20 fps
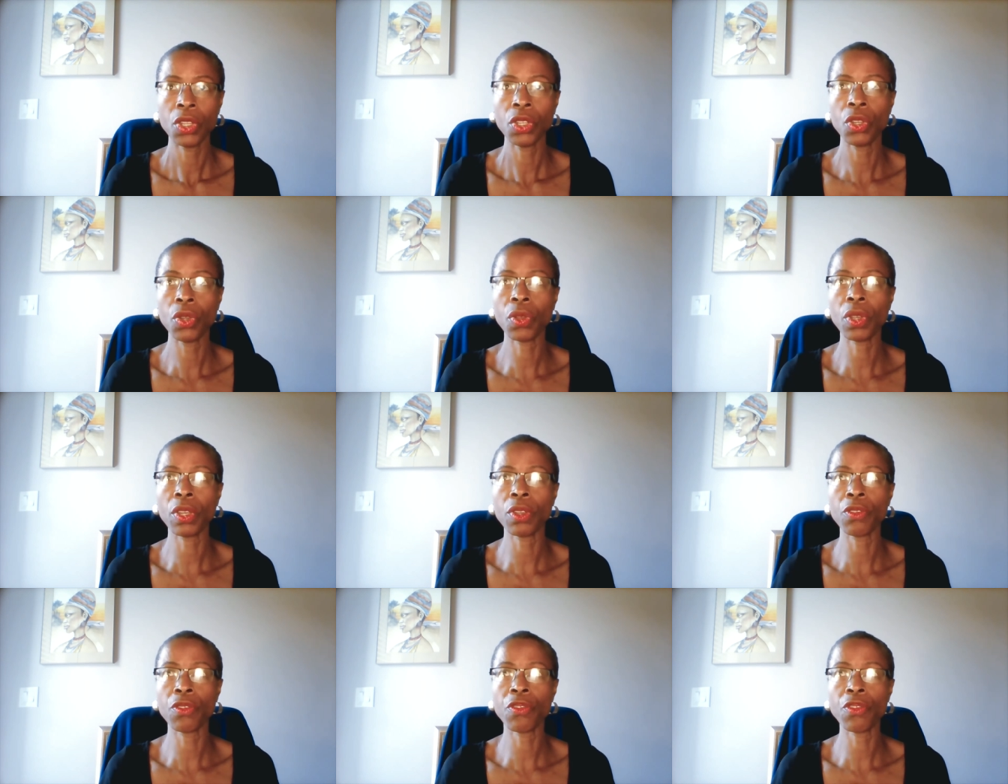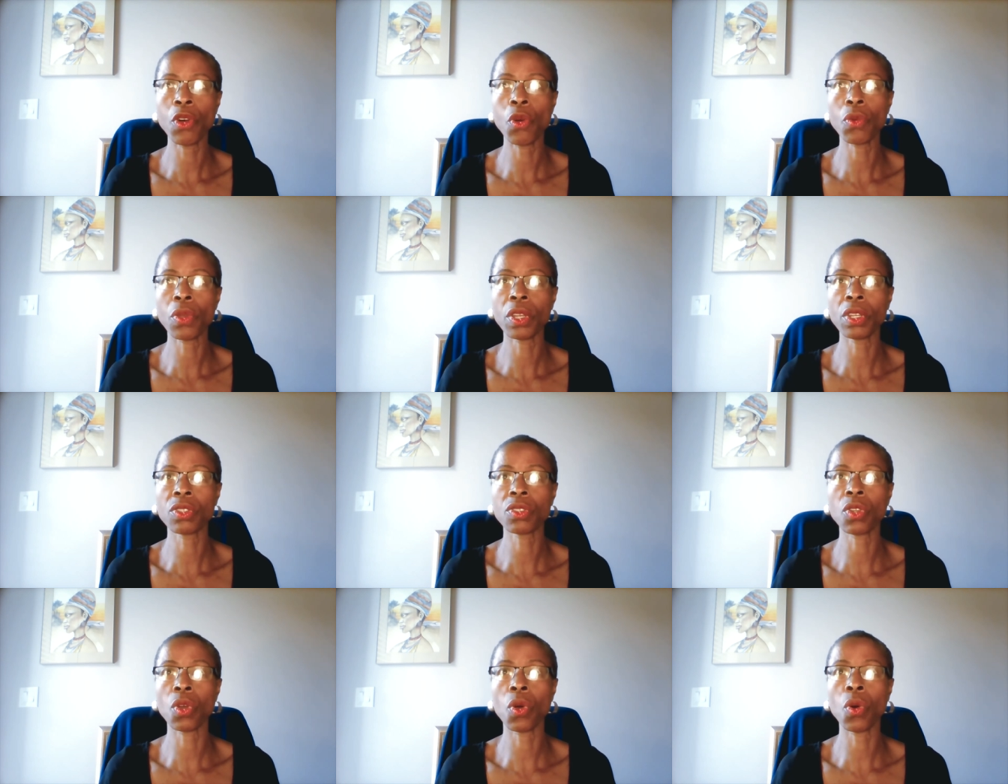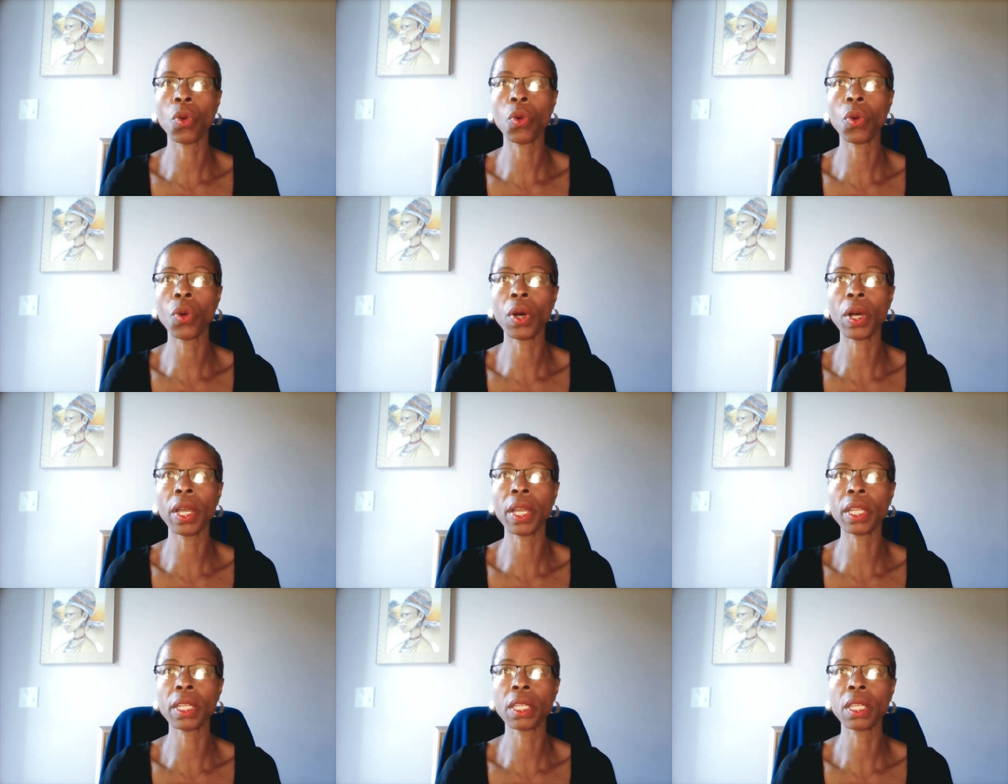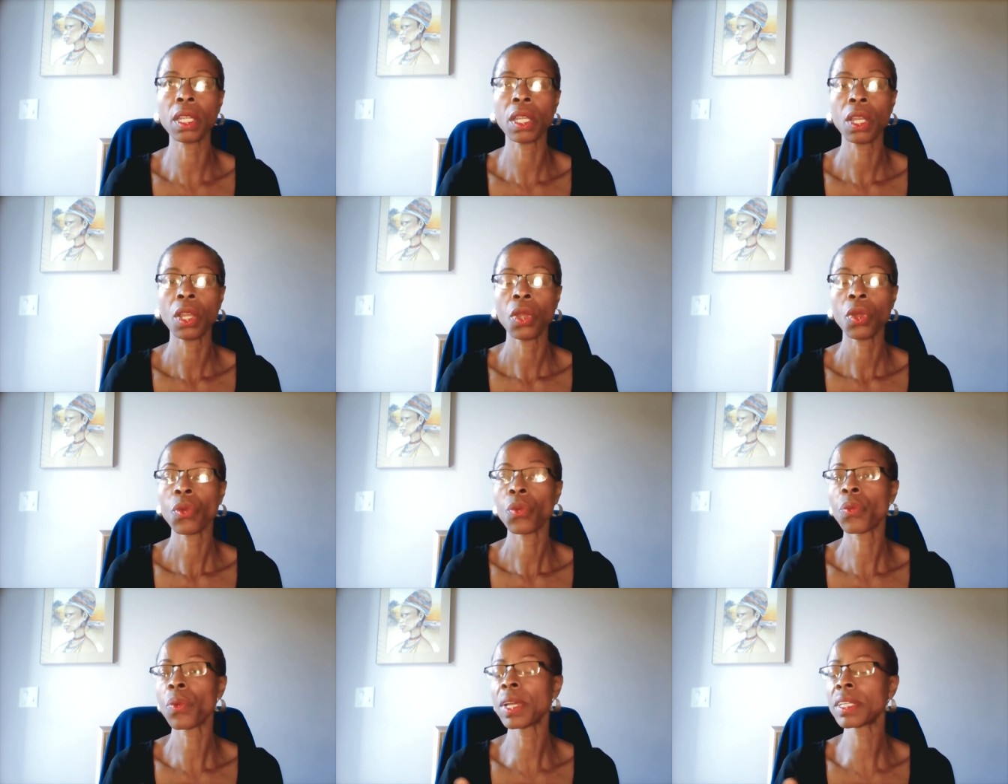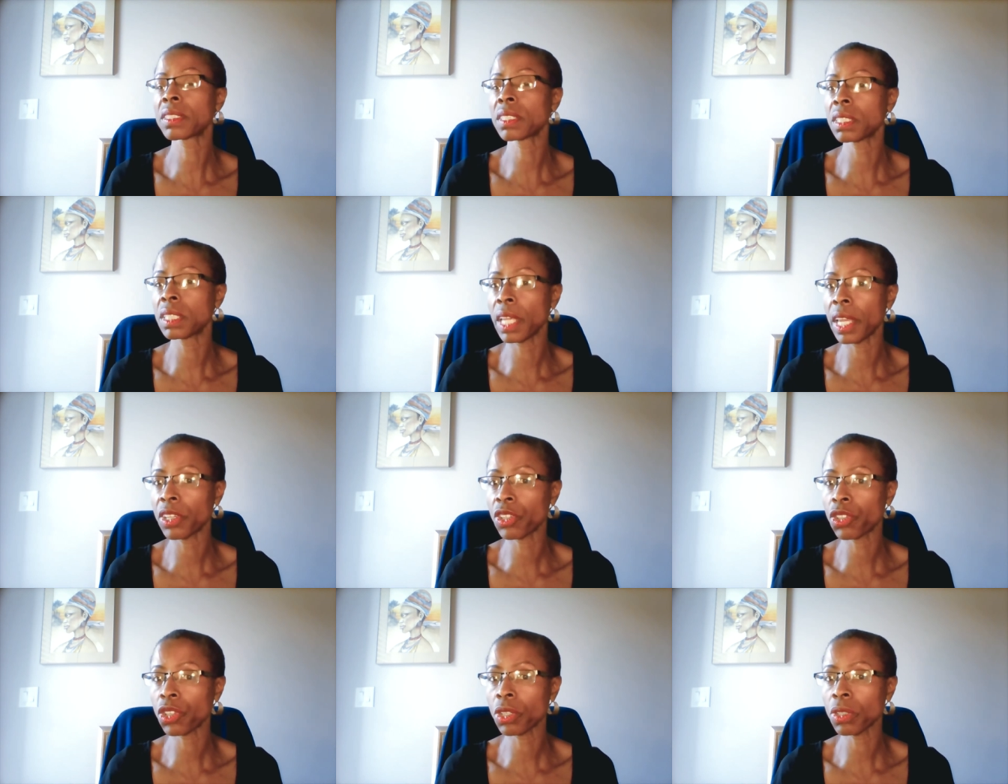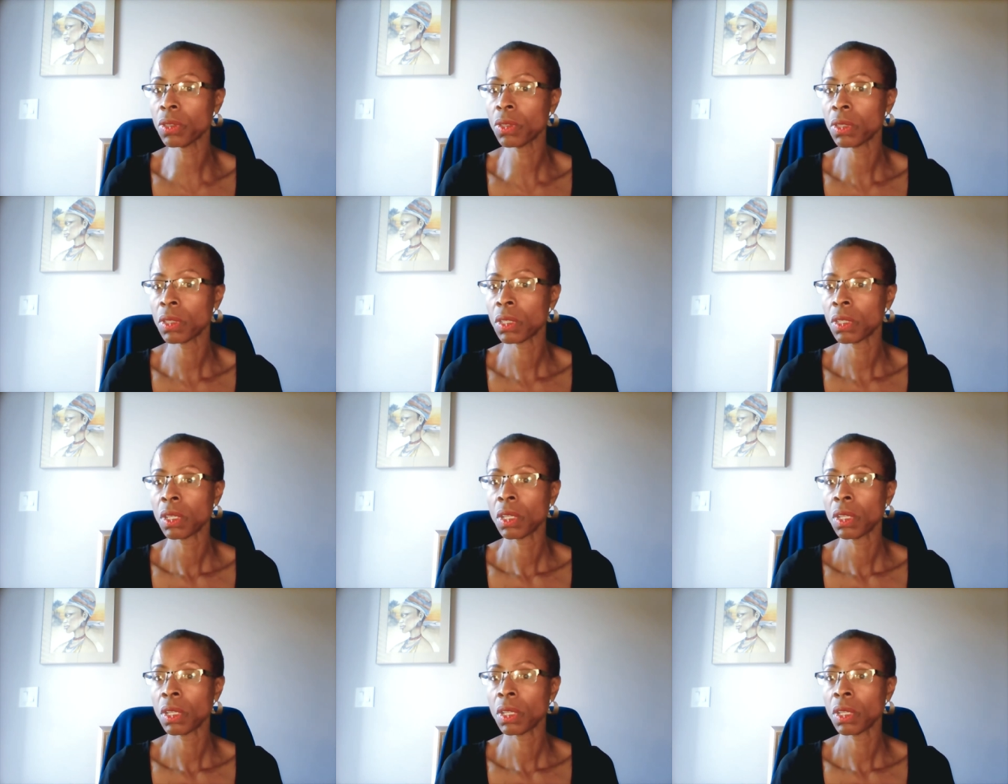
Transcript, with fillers: You can focus on residential.